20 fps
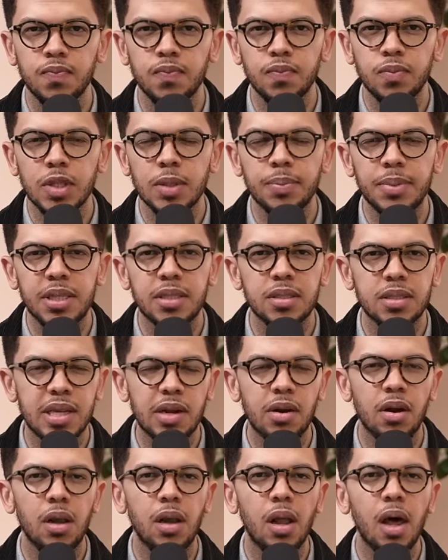because there
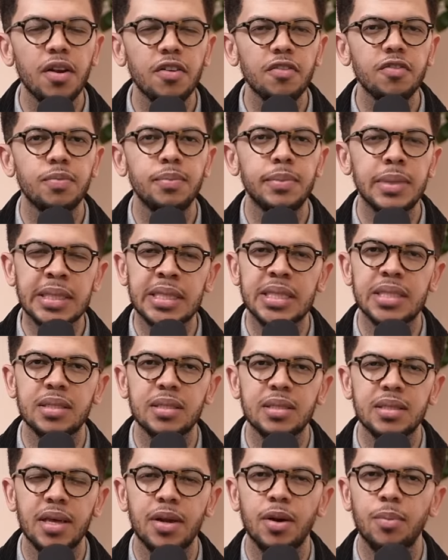are a lot of myths
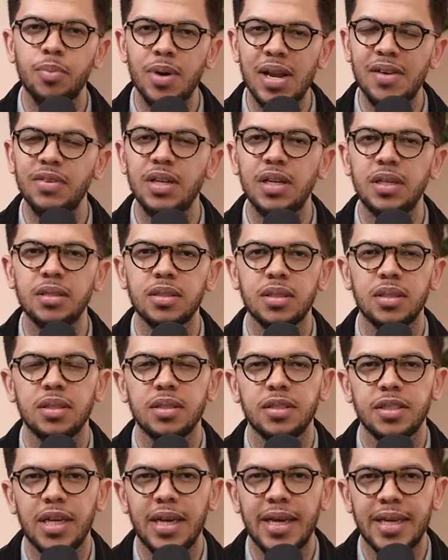that are prevalent in this
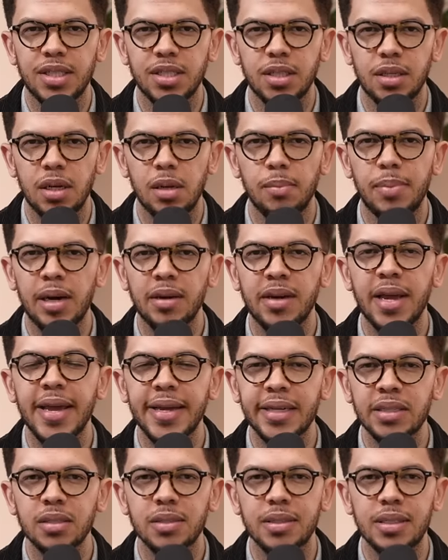election about
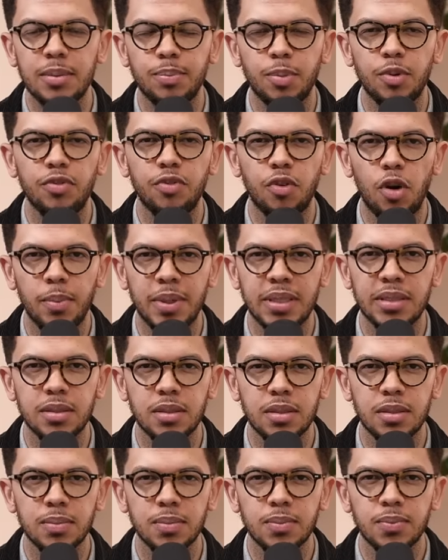ANC performance,
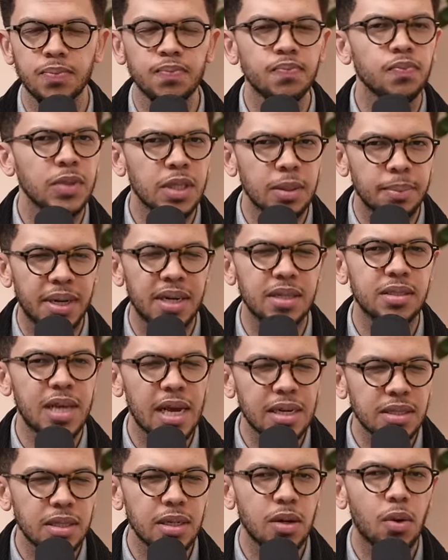but it's
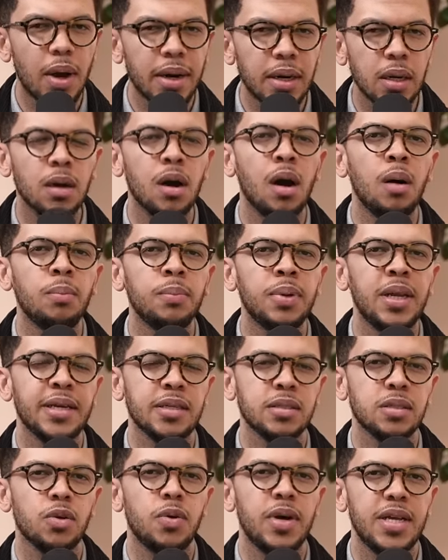actually quite a complex
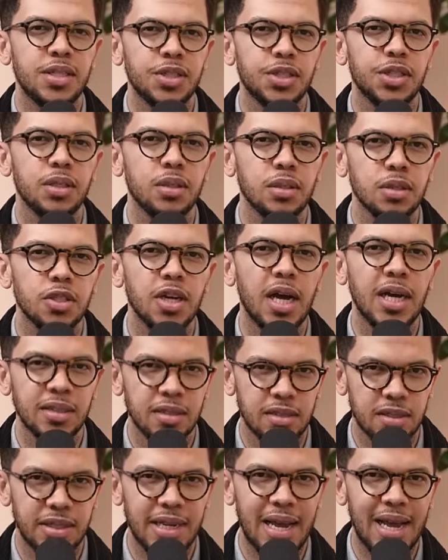question to
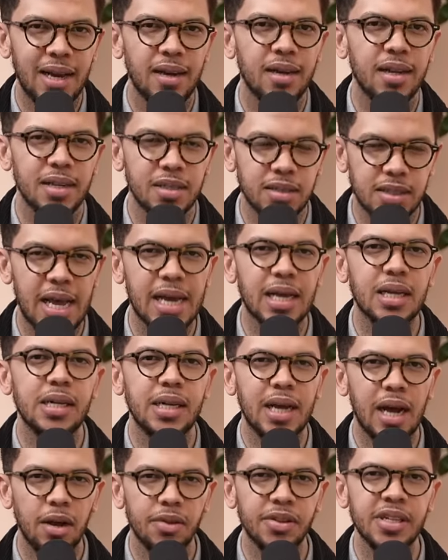understand exactly
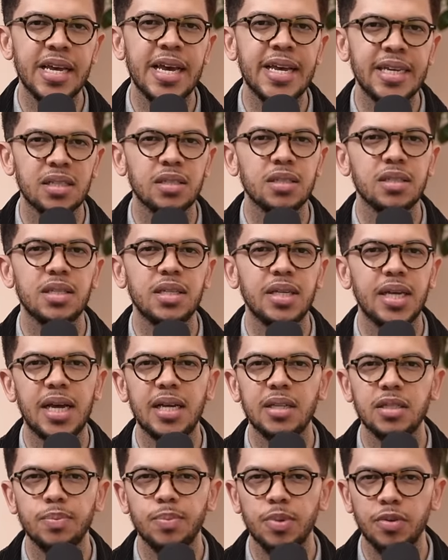how the ANC
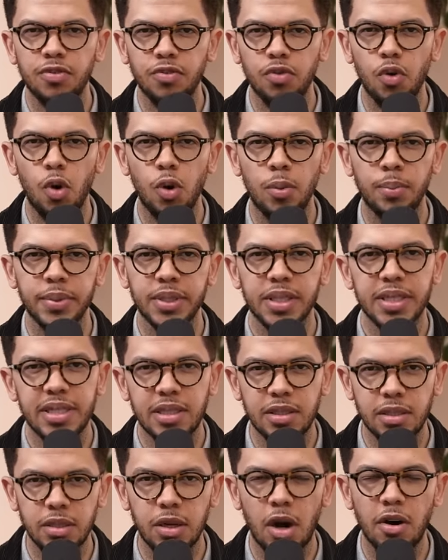has performed
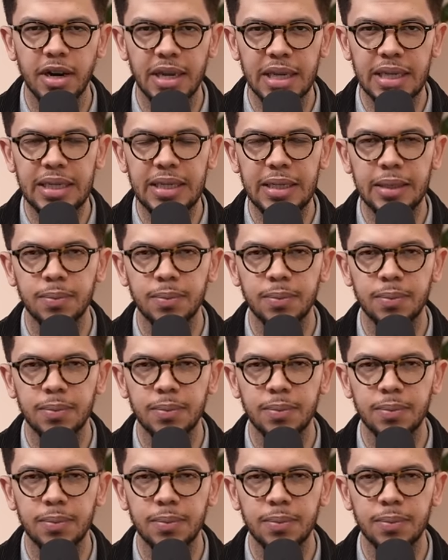historically